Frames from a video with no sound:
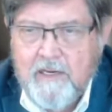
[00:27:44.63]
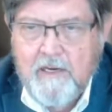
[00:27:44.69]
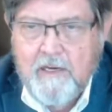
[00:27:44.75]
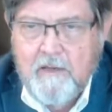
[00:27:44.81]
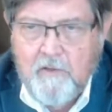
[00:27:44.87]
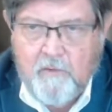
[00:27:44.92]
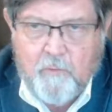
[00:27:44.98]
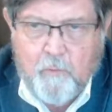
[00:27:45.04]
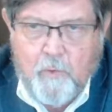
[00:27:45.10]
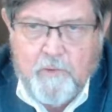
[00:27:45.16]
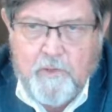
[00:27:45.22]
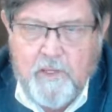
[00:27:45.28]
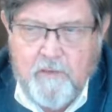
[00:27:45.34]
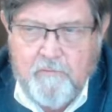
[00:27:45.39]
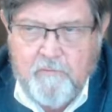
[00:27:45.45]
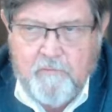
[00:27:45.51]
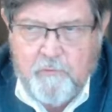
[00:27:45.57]
This is what
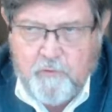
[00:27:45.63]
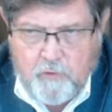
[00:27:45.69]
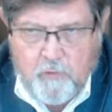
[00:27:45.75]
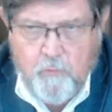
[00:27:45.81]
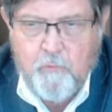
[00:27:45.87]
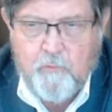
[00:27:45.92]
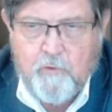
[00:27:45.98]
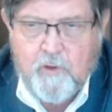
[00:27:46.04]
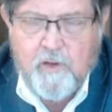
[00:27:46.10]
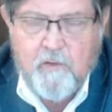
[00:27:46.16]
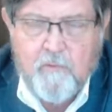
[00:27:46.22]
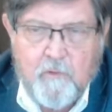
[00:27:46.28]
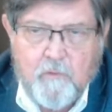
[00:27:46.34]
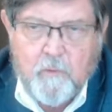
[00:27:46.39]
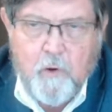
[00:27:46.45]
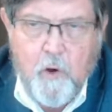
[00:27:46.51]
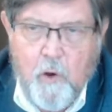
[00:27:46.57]
they've chosen as a
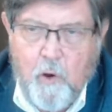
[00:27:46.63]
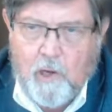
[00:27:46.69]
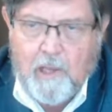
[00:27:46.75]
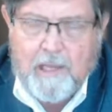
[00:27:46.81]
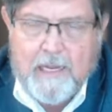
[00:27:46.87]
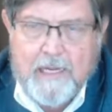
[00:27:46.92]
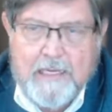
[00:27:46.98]
calling.